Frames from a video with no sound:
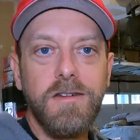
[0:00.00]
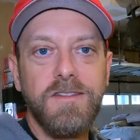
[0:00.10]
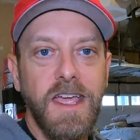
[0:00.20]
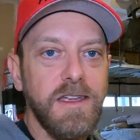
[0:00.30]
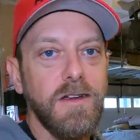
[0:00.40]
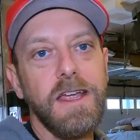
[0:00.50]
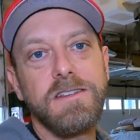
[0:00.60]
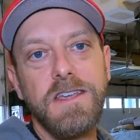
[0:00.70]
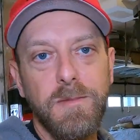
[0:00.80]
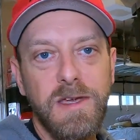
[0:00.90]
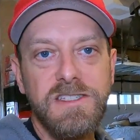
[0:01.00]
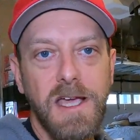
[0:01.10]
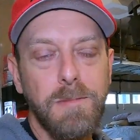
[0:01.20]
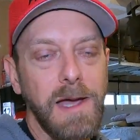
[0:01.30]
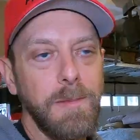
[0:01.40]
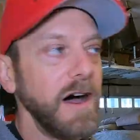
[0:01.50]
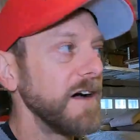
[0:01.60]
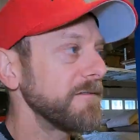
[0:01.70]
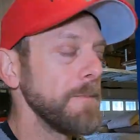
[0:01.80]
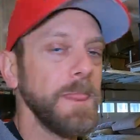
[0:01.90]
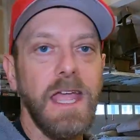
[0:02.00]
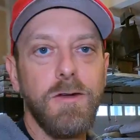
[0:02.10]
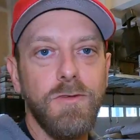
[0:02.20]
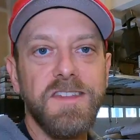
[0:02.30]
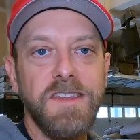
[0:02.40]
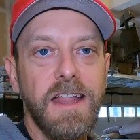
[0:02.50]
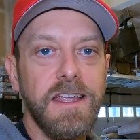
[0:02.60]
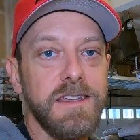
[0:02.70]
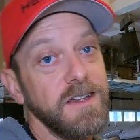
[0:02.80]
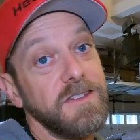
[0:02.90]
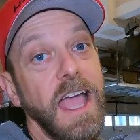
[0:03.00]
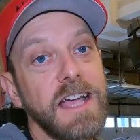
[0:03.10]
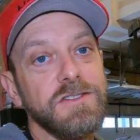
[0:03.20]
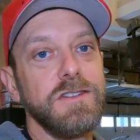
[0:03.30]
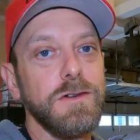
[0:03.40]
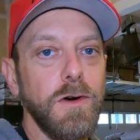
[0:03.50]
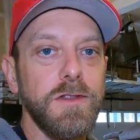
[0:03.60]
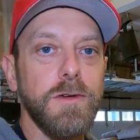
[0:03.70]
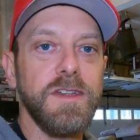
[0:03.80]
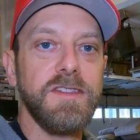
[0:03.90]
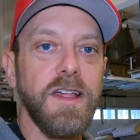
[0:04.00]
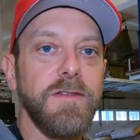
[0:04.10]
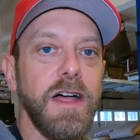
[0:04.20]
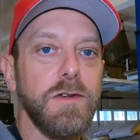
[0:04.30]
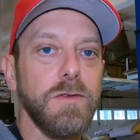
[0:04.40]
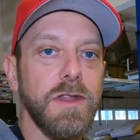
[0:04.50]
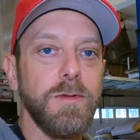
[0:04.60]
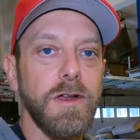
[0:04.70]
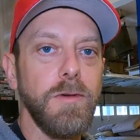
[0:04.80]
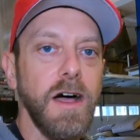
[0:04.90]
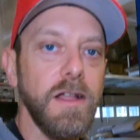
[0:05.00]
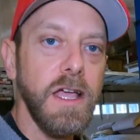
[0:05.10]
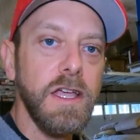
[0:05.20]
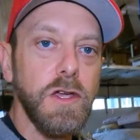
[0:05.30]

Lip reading: take your ATLP J-Pipe off and resell it, because they actually do hold the resale value really pretty well.